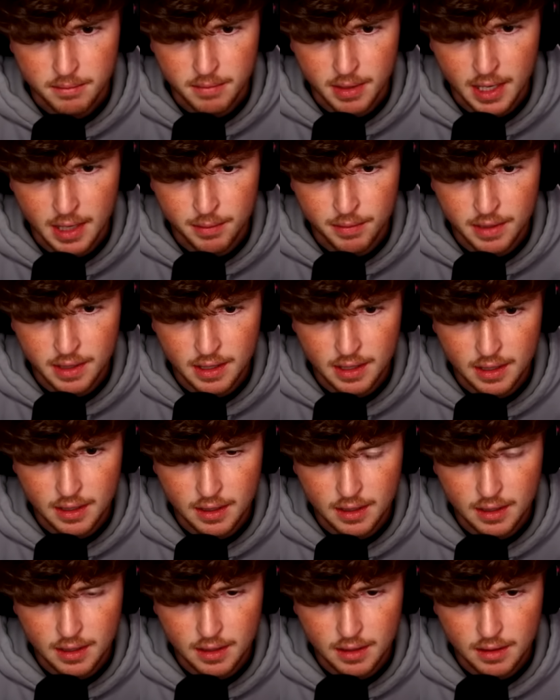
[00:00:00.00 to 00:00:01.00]
Maybe,
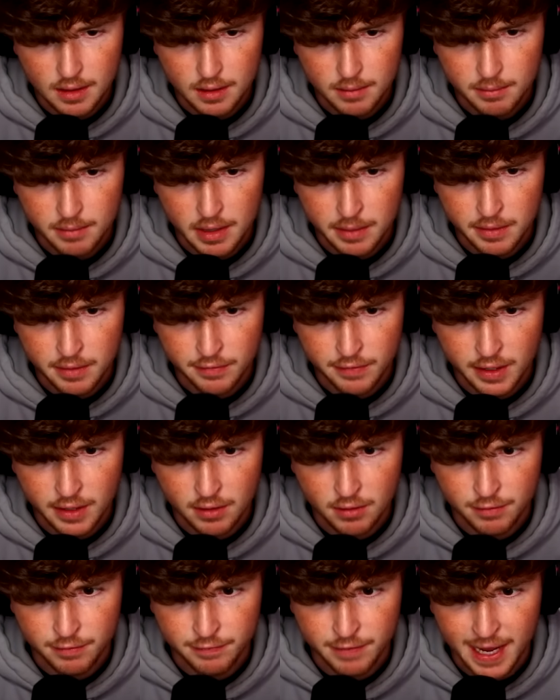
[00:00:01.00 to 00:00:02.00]
maybe if I
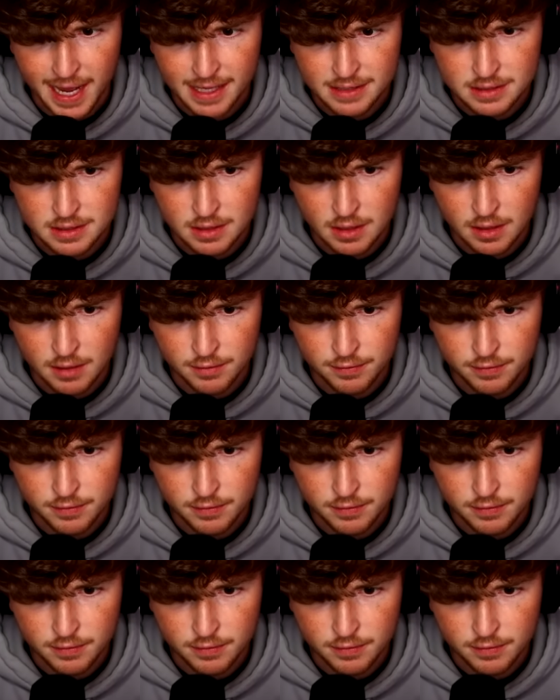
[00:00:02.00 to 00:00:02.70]
go fast enough.